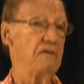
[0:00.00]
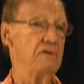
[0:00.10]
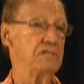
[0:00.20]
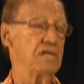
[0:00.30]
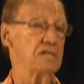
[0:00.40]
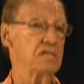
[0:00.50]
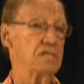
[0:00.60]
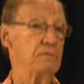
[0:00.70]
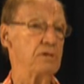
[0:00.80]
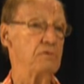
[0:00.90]

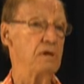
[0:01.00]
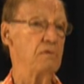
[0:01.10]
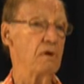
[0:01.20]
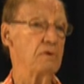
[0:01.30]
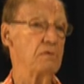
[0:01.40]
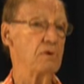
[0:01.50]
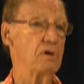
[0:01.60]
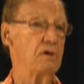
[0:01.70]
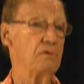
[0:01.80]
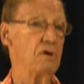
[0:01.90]
resistance between where we
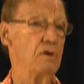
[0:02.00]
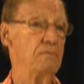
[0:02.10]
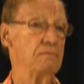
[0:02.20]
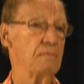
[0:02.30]
were and Rome,